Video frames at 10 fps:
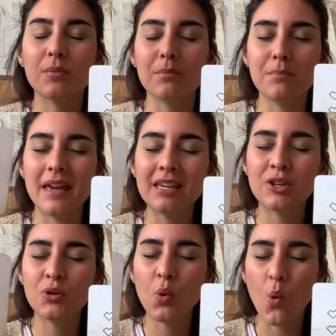make
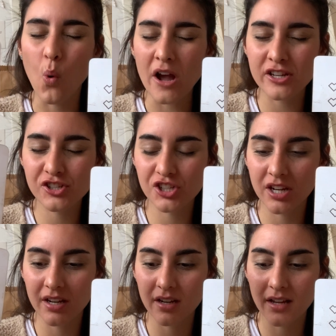you
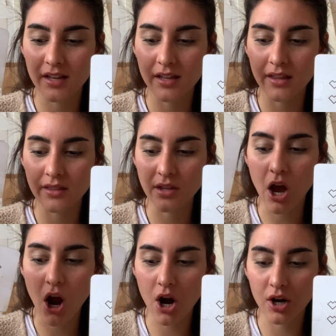question the
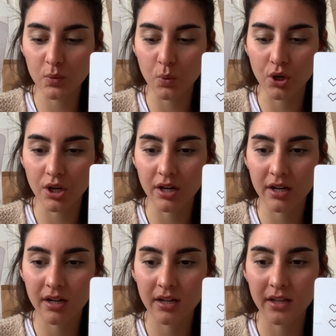hard
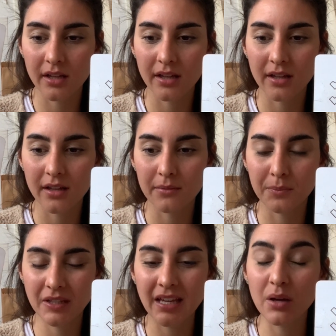work
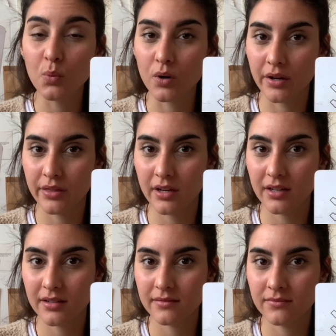being worth it,
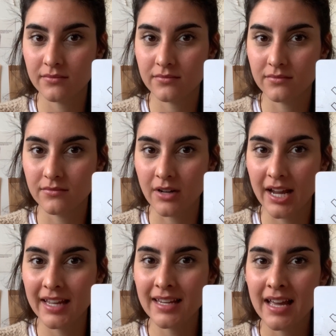
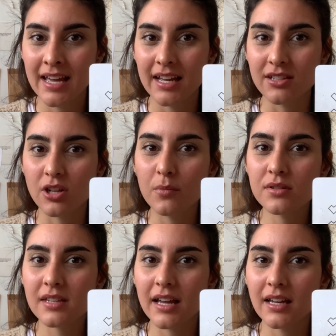right? It's
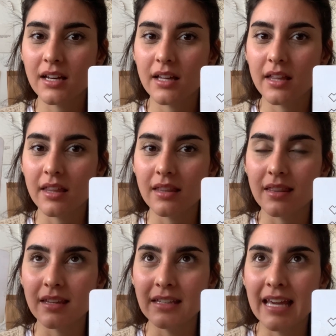almost like,
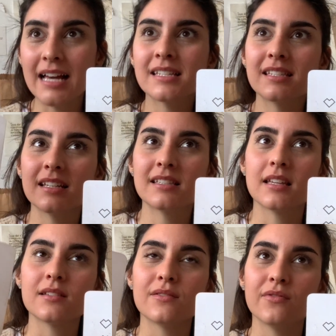yes, this
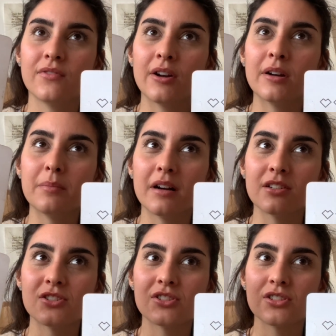is very
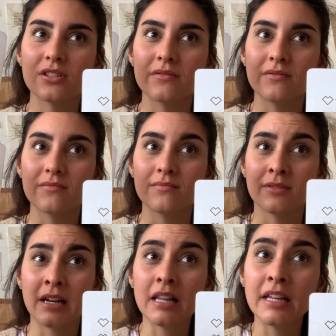much
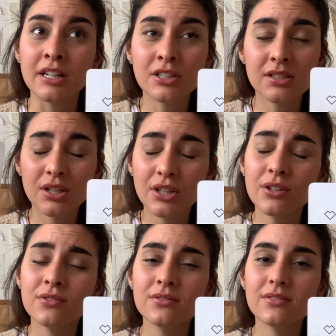clear to
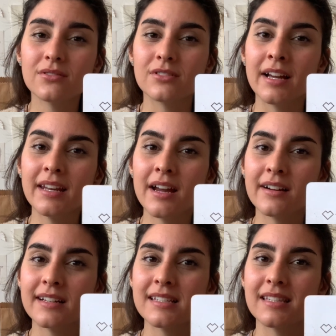you, right,
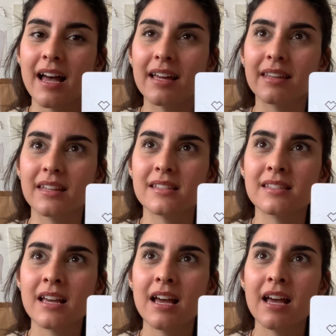Aries, that this